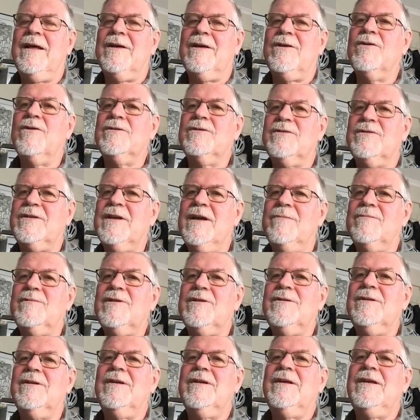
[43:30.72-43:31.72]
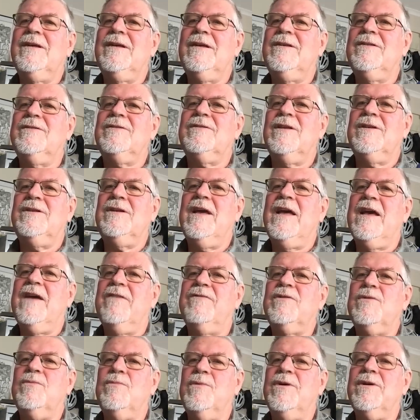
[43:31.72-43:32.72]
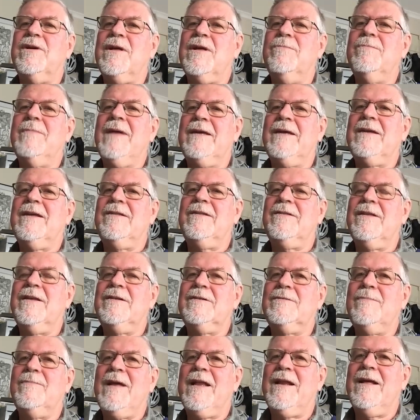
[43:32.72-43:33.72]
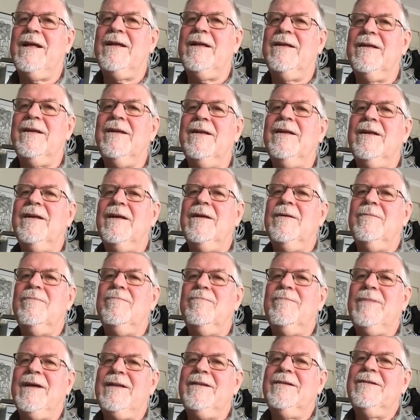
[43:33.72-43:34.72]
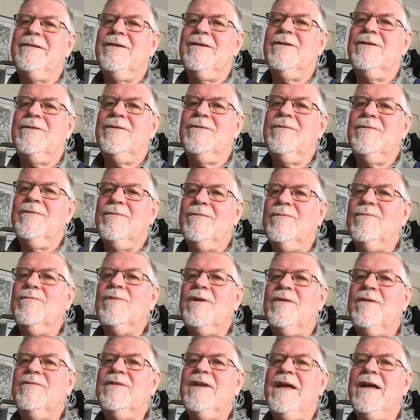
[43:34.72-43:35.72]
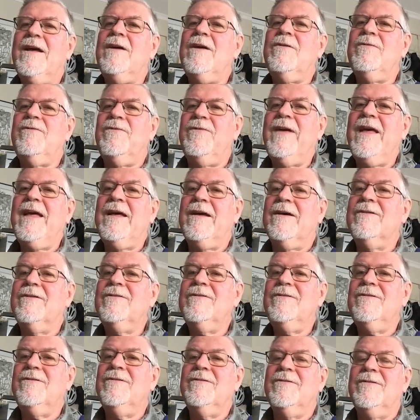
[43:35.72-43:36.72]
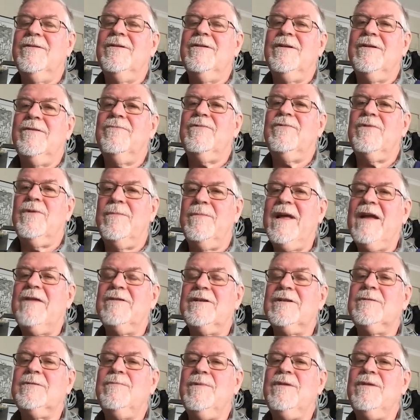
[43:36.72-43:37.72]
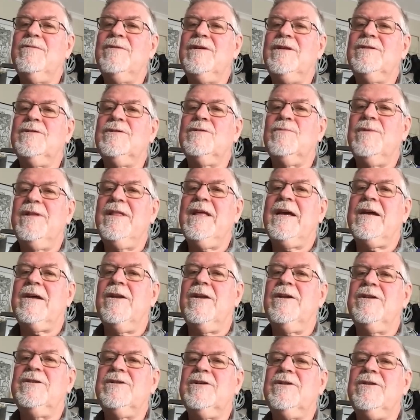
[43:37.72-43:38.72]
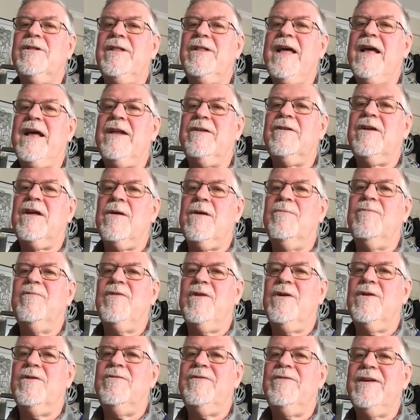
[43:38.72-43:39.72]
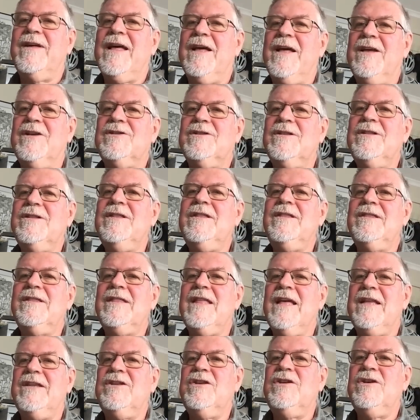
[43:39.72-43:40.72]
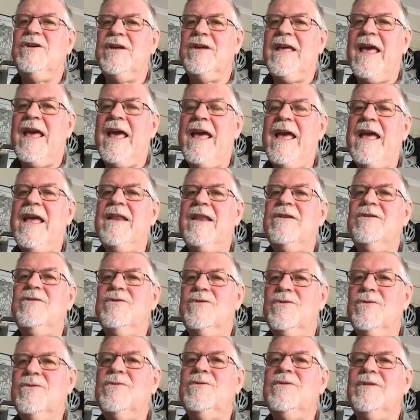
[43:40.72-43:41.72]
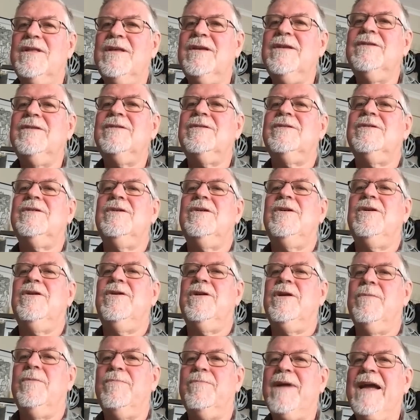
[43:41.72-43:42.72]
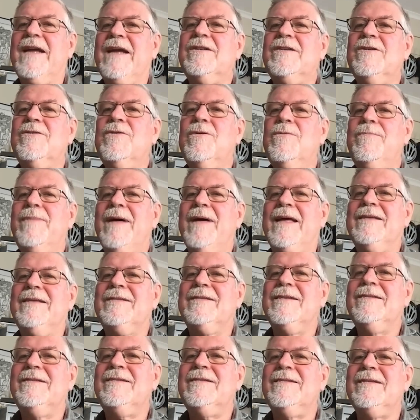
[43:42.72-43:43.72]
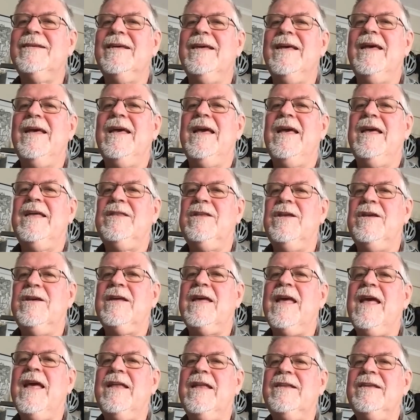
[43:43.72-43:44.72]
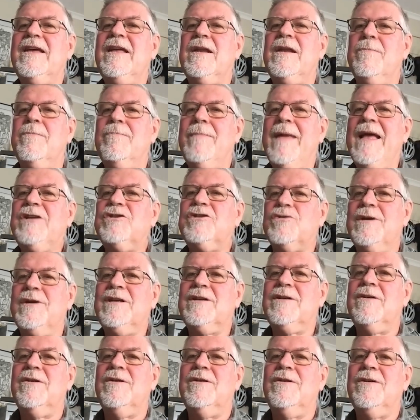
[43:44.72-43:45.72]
concept, is that you have to work at making things better. But, we've now found from our experience with ecological outcome verification that you can do this on a practical basis, and you can get a metric